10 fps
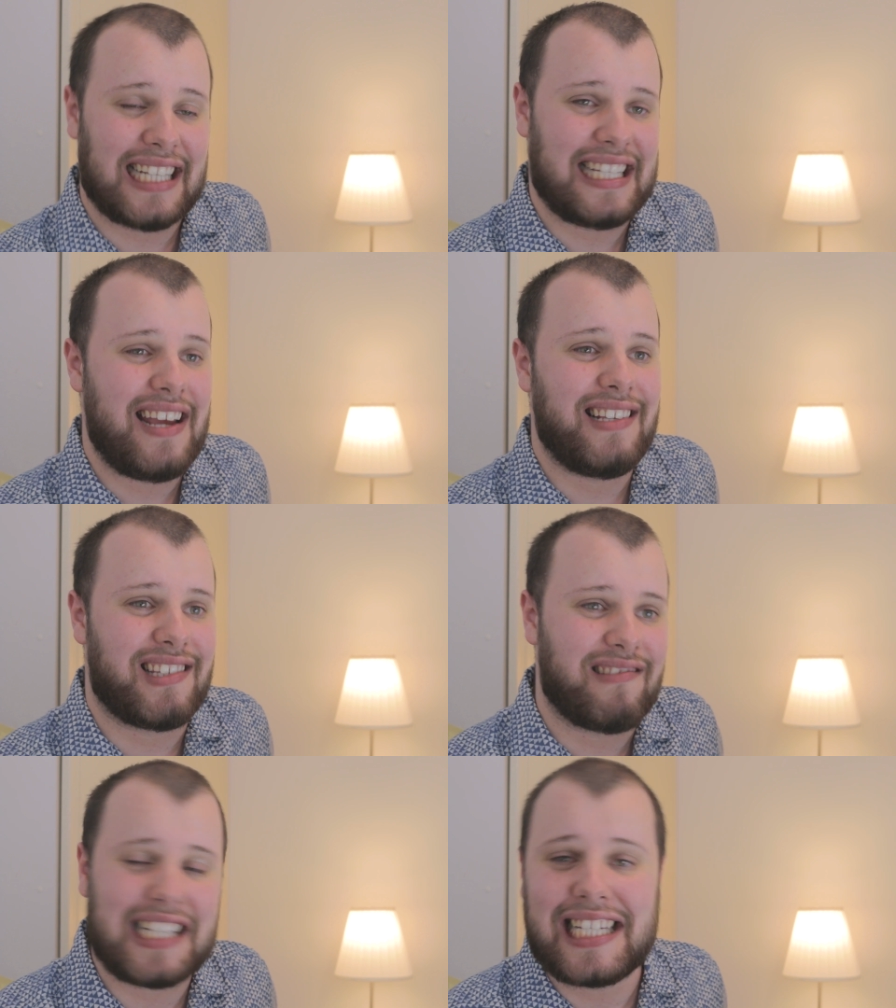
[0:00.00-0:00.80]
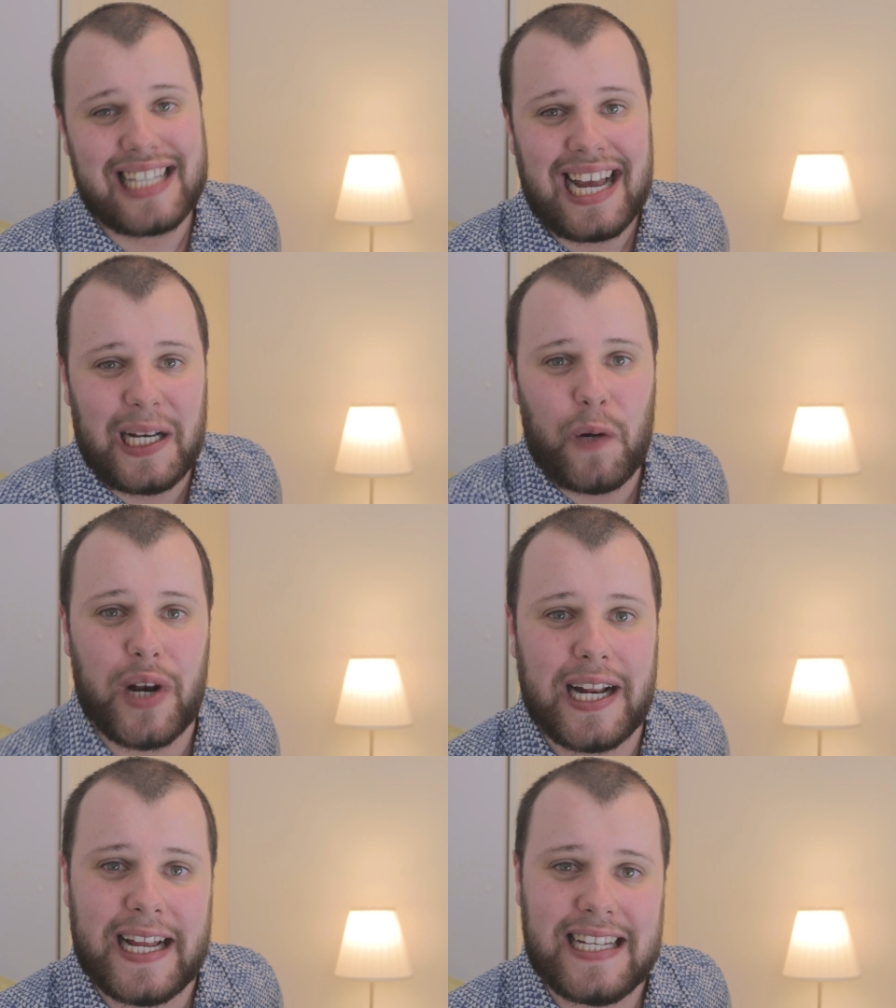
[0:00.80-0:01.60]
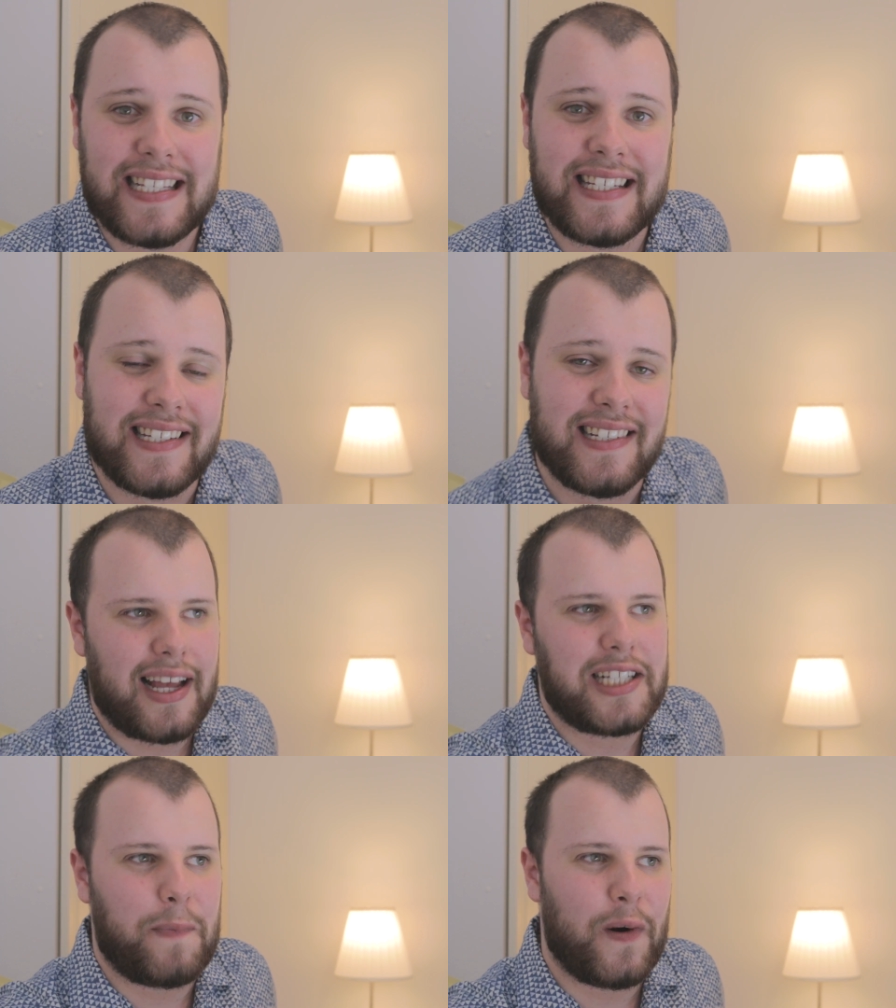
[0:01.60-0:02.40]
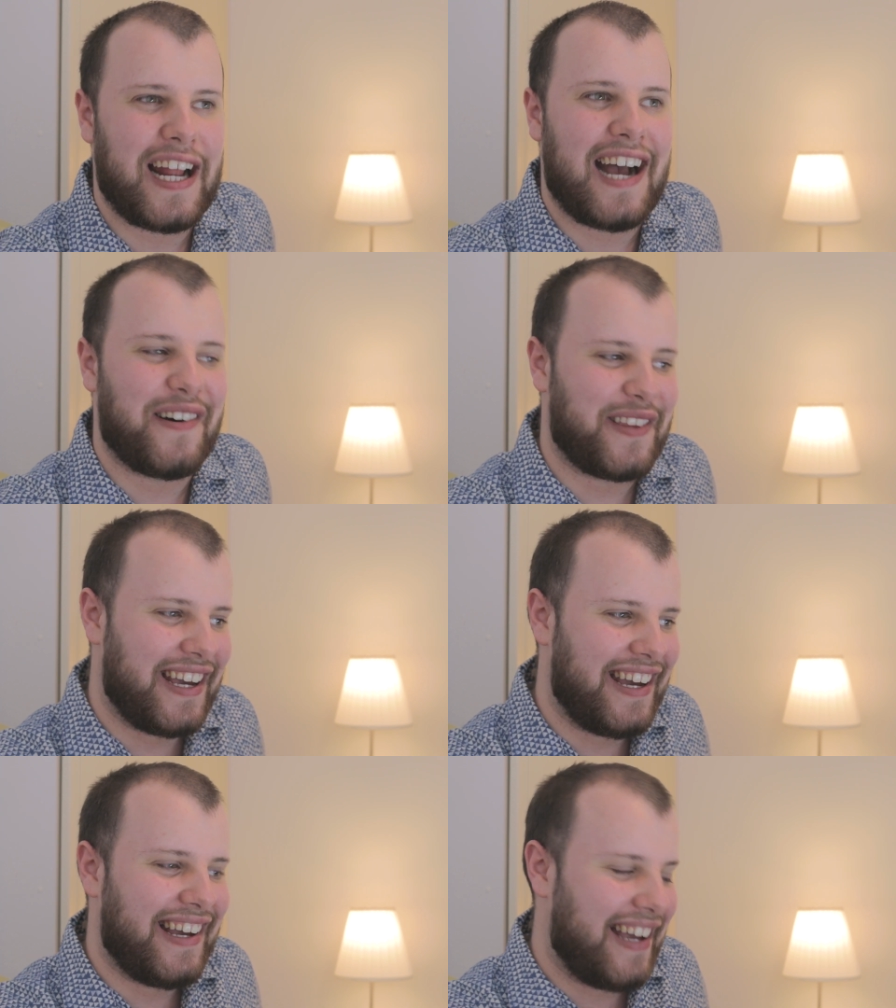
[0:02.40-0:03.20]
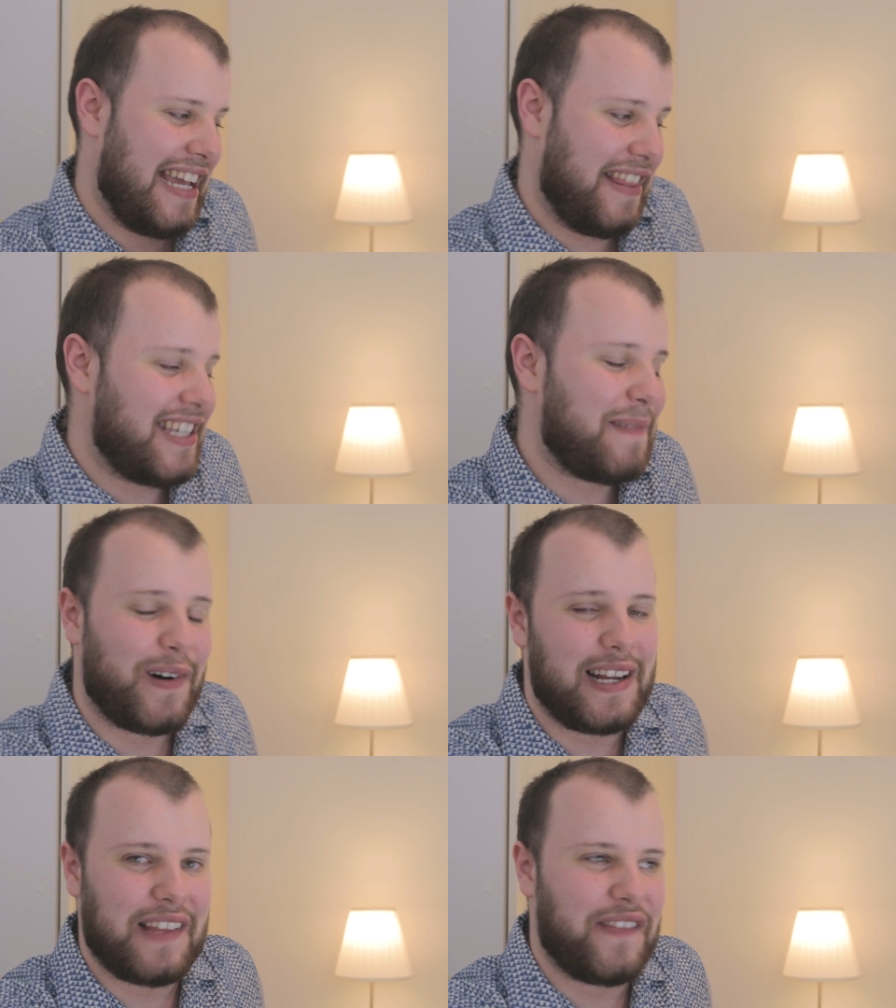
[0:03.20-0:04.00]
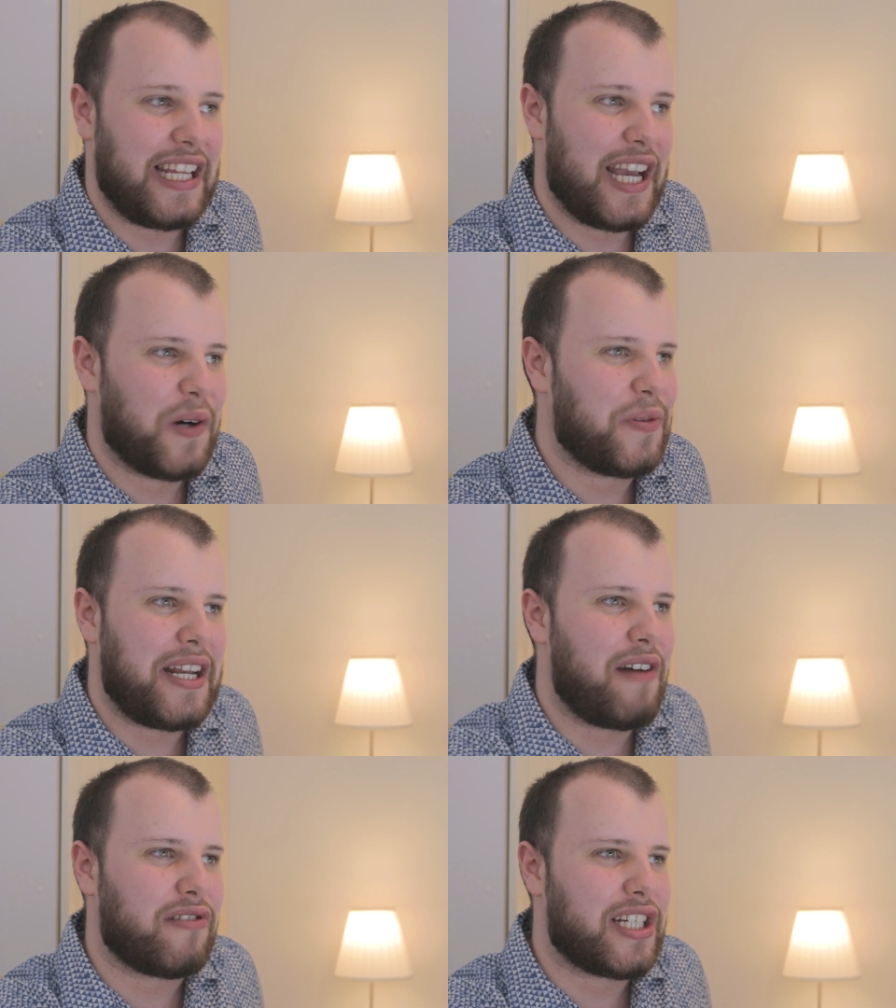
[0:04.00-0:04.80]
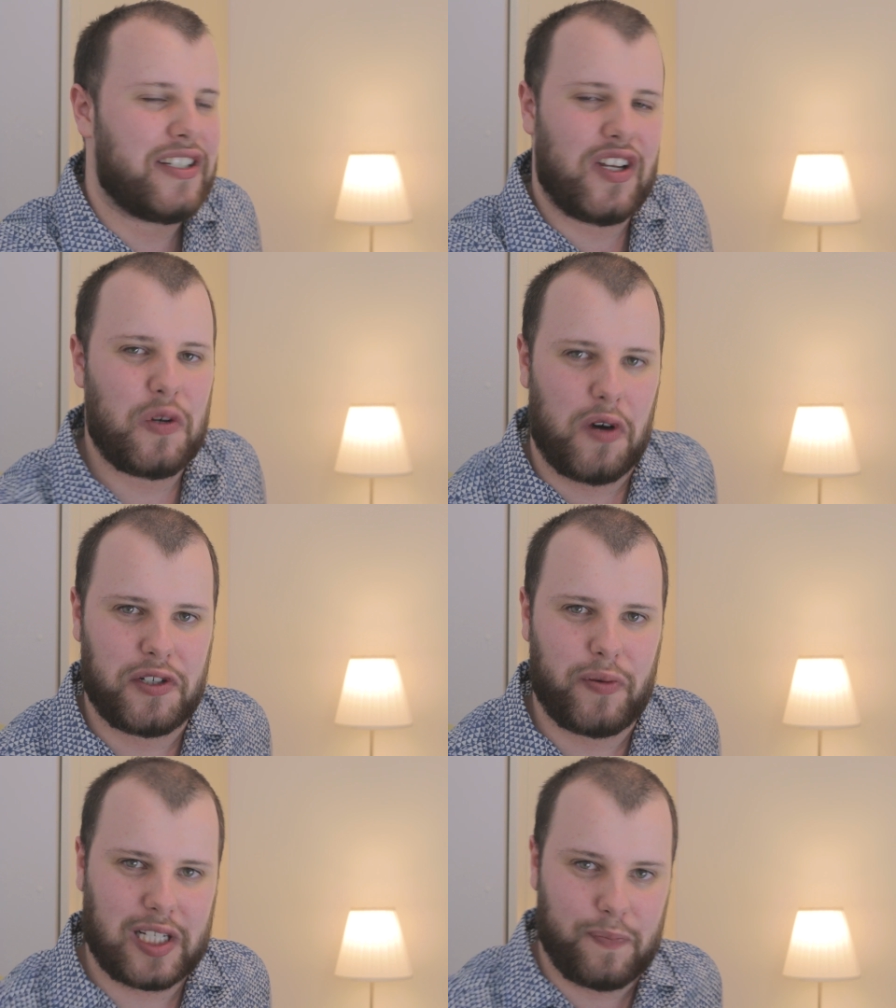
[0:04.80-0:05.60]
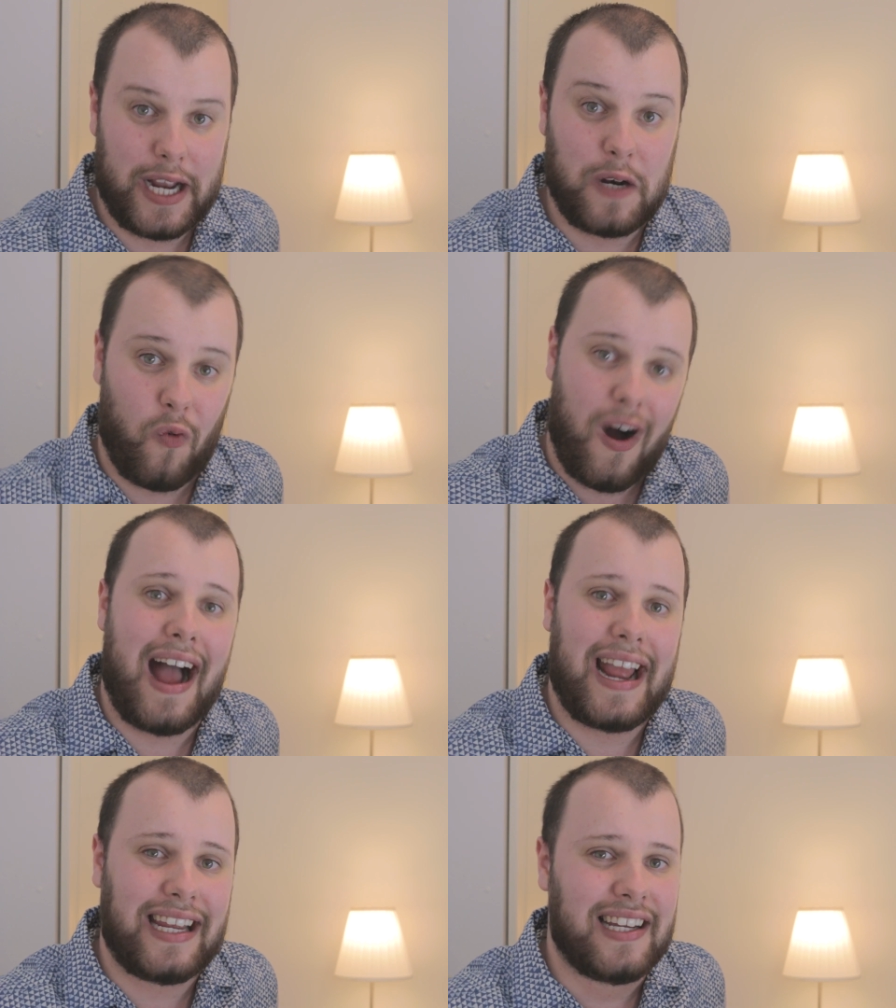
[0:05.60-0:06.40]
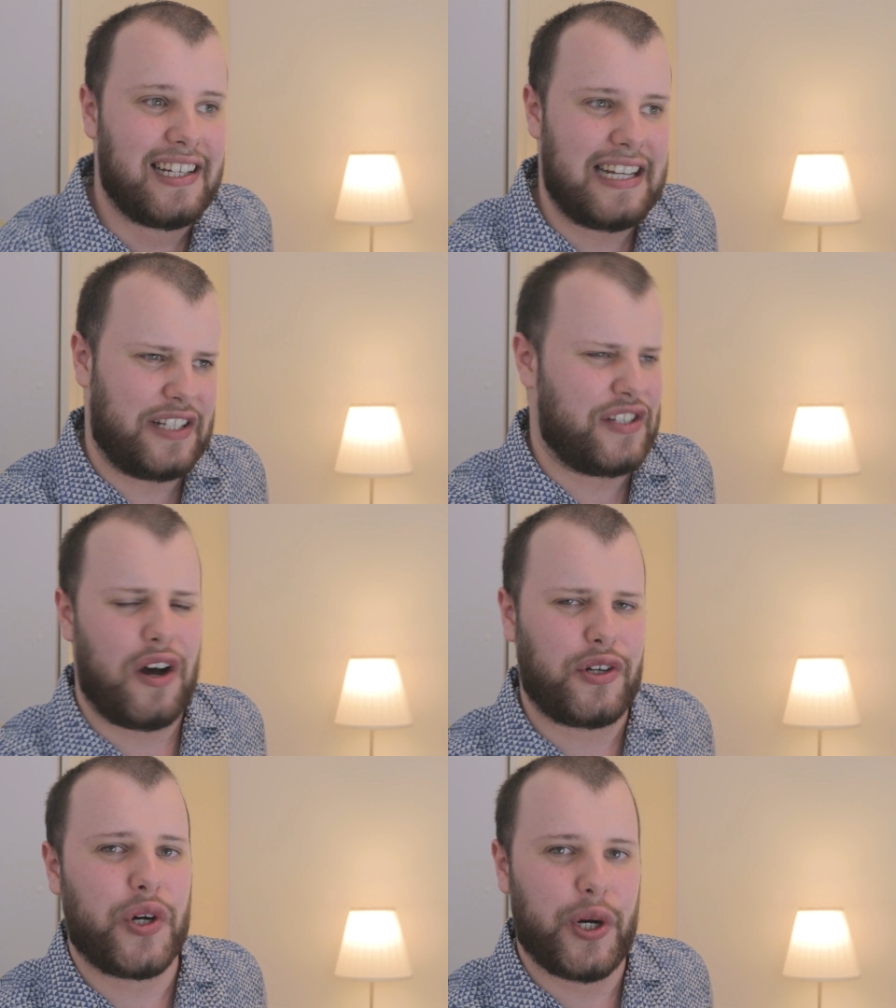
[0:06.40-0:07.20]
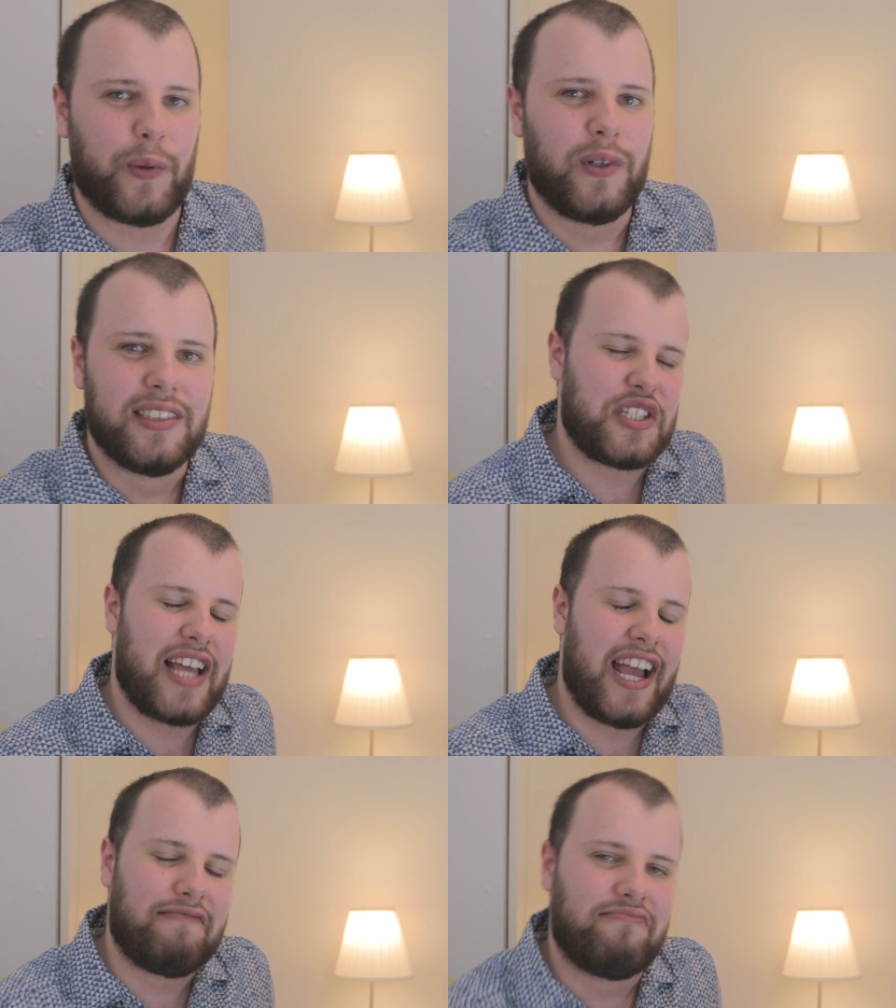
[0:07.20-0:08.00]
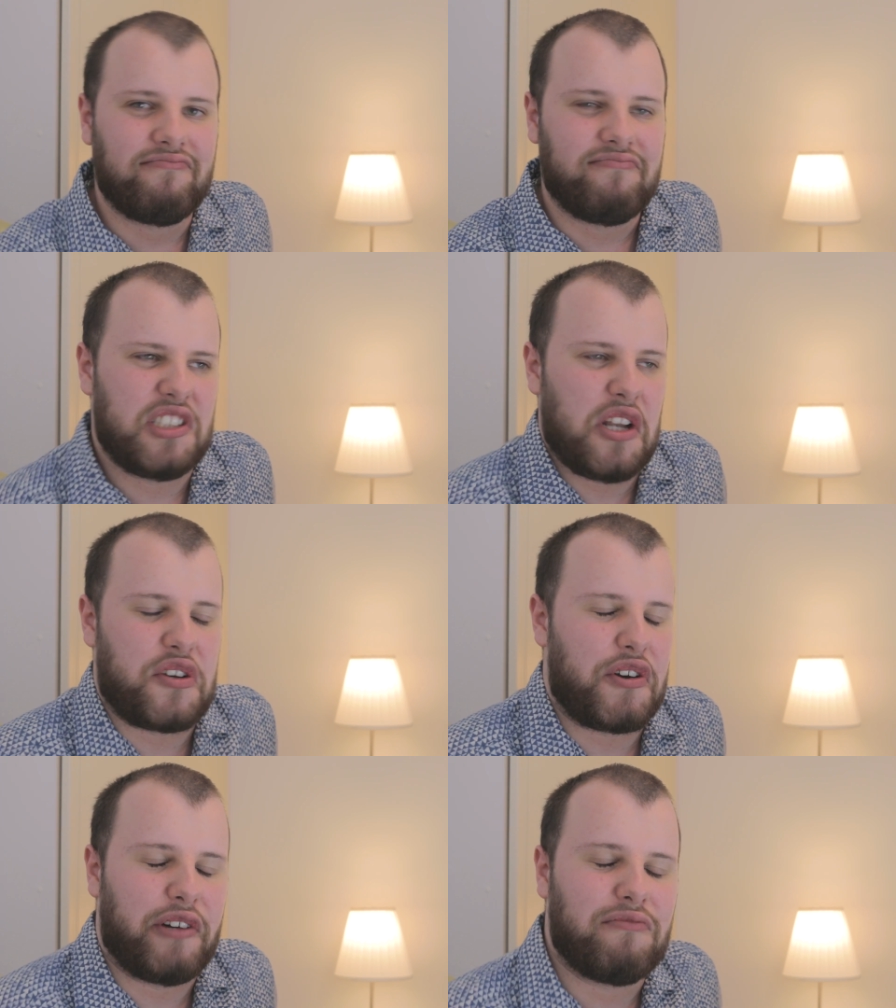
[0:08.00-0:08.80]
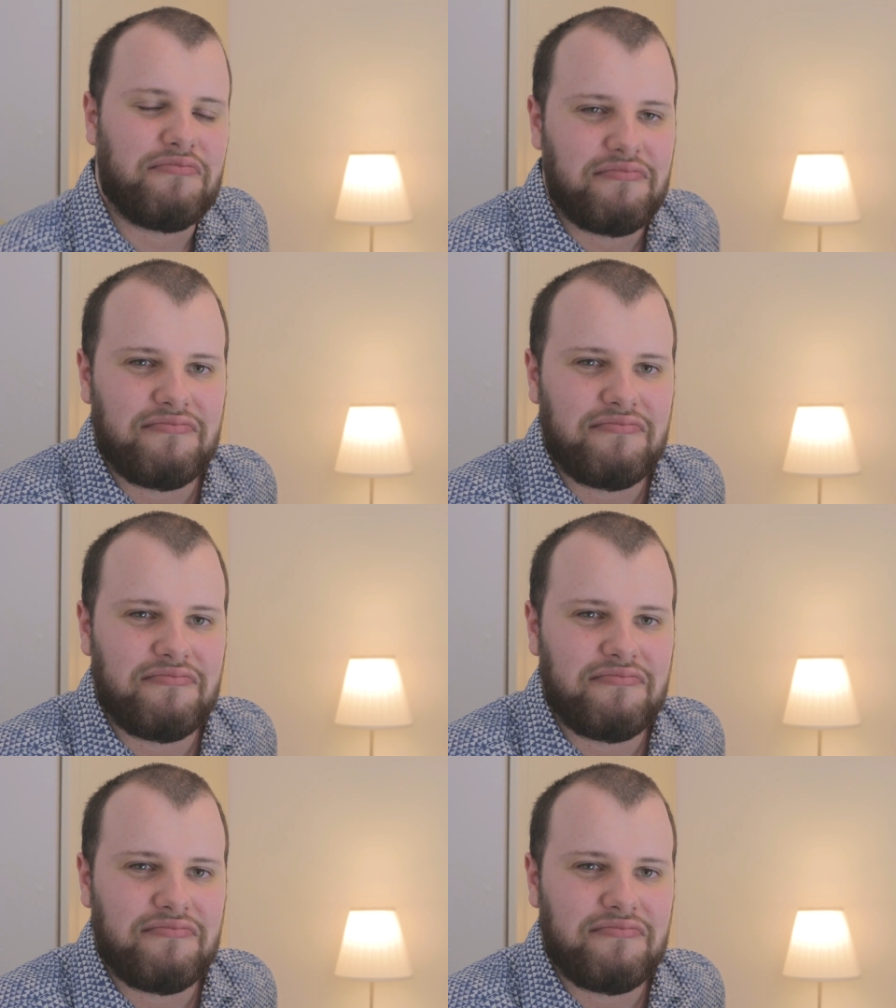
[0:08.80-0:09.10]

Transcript: Yes, it is. That's exactly what it is. And I'd like to point out that at this point in the video, they don't continue on to explain why it's not true. They just say, it's not true.